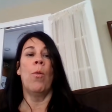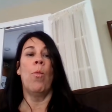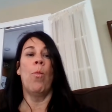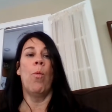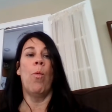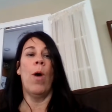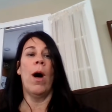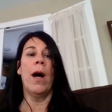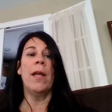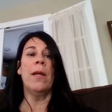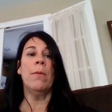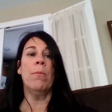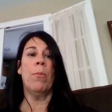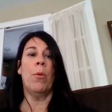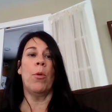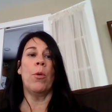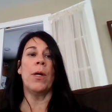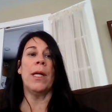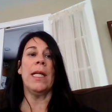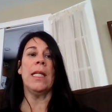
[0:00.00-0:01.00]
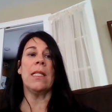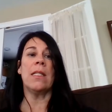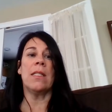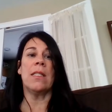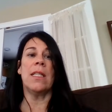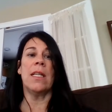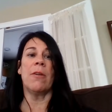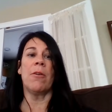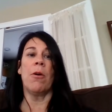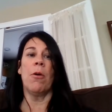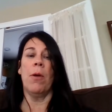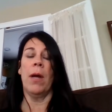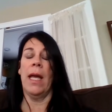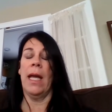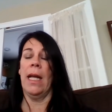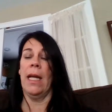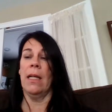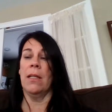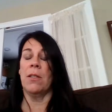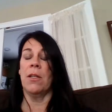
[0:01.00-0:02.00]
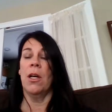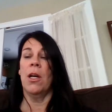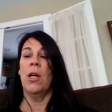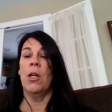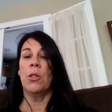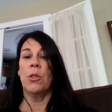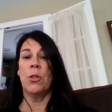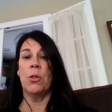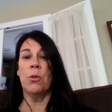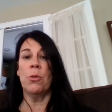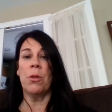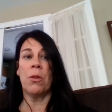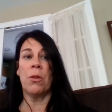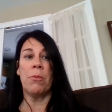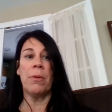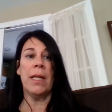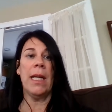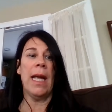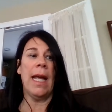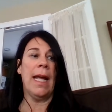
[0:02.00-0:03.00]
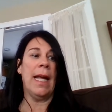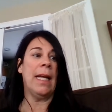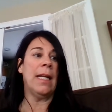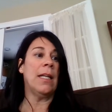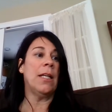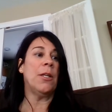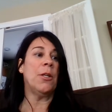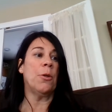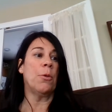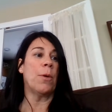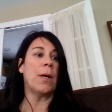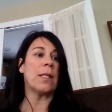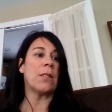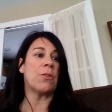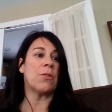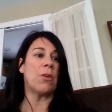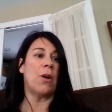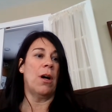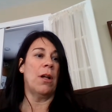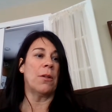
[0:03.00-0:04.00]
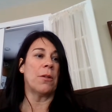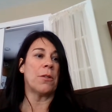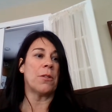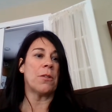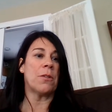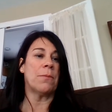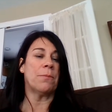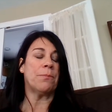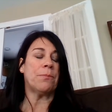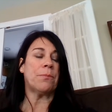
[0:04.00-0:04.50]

1.08238 US dollars.